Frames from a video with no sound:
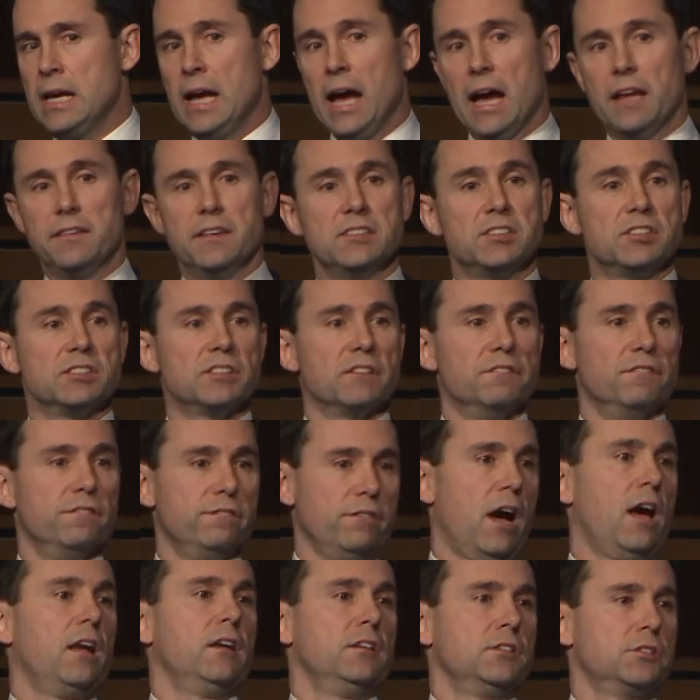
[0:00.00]
And this is a
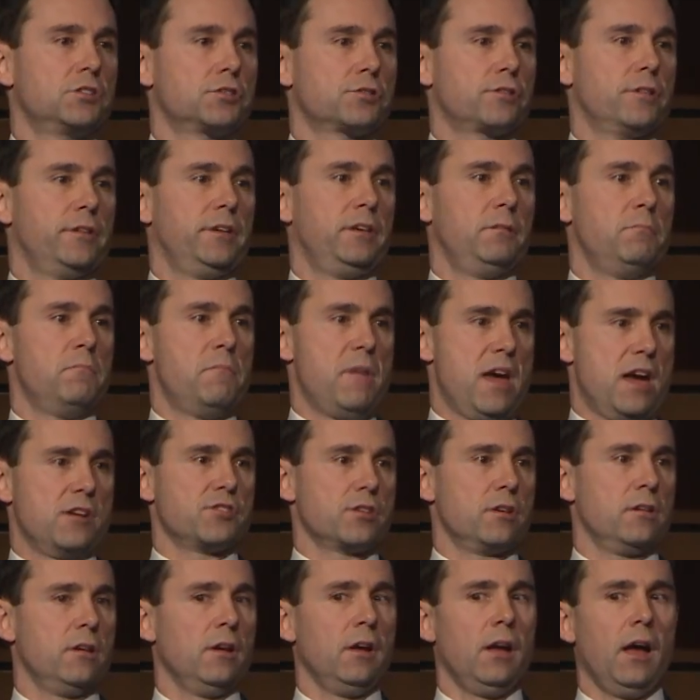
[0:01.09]
voluntary
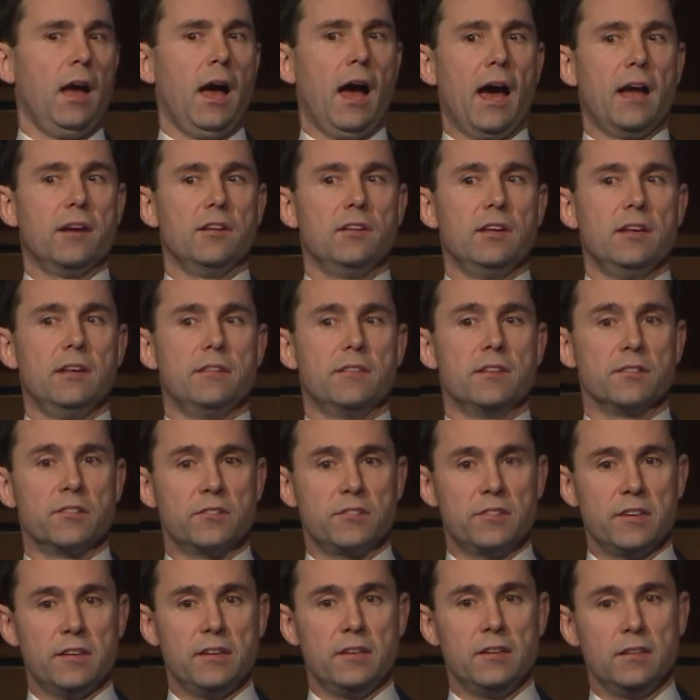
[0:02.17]
measure, and the
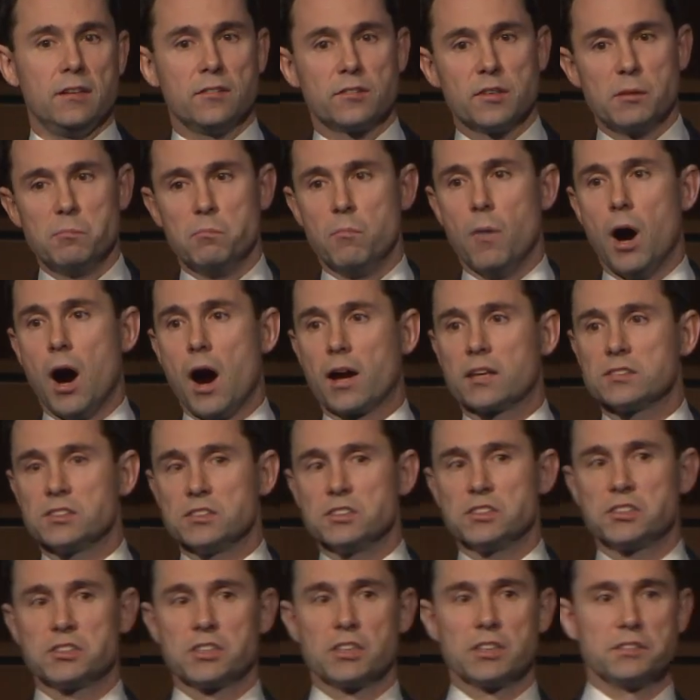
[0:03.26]
seals and marks
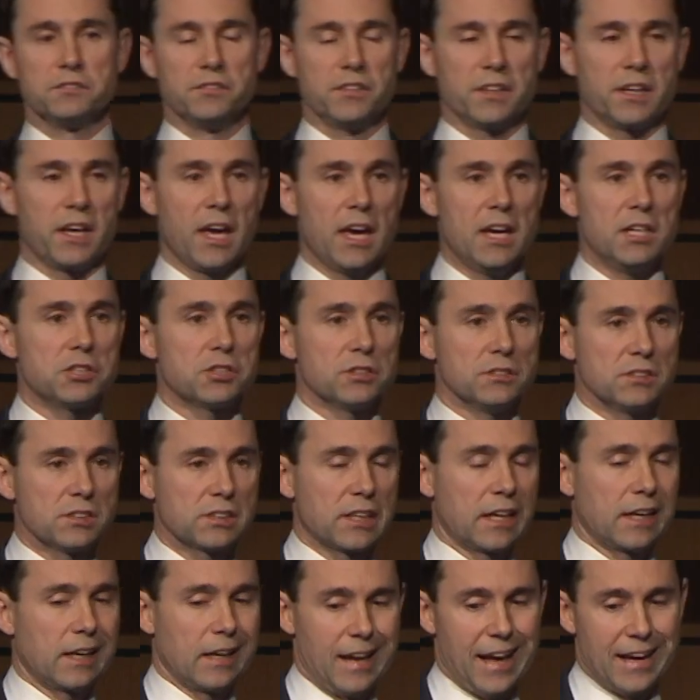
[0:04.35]
and certifications
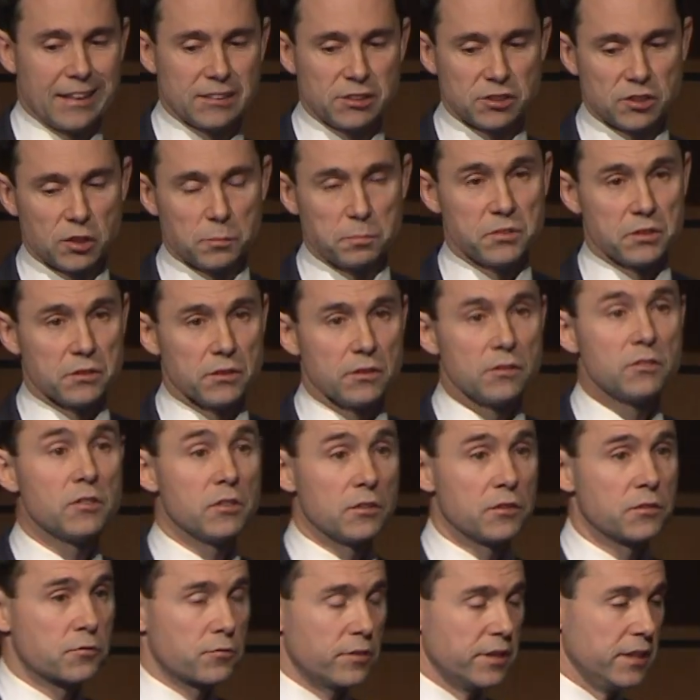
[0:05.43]
can last up to, to
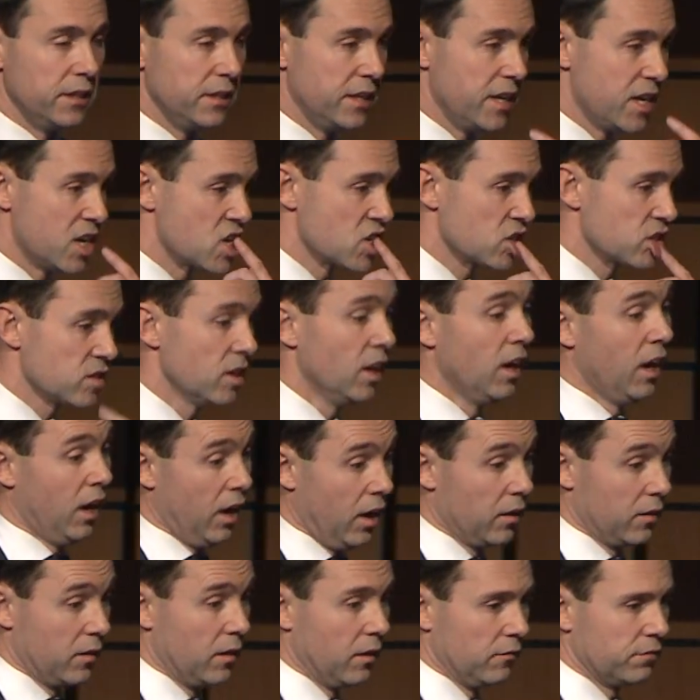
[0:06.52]
three years
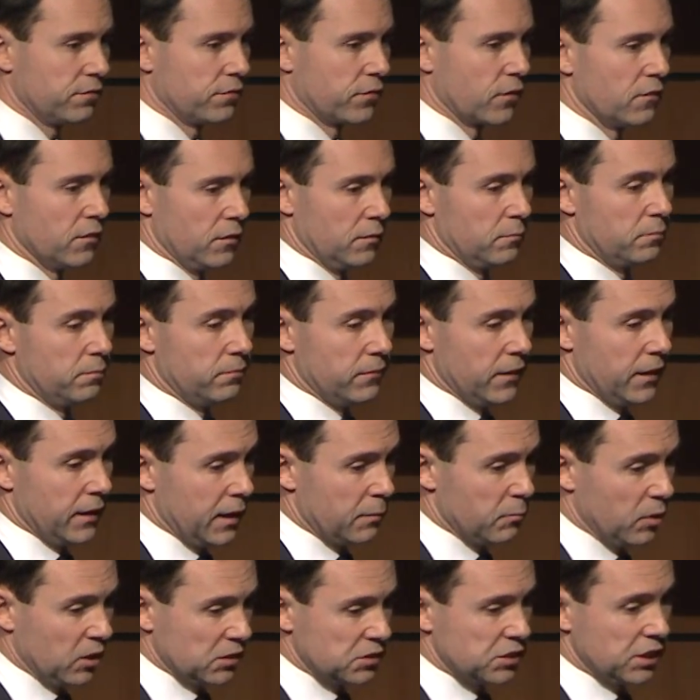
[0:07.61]
on, uh, for, uh,
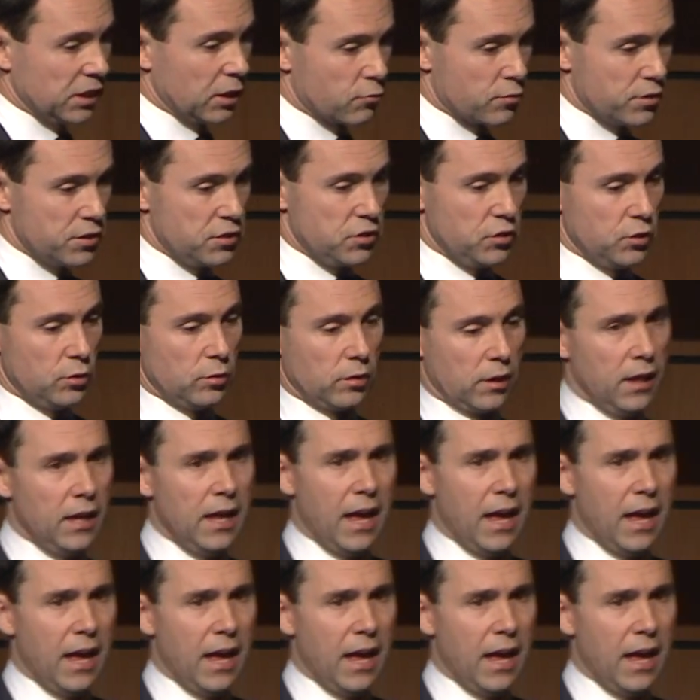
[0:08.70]
um, until renewal.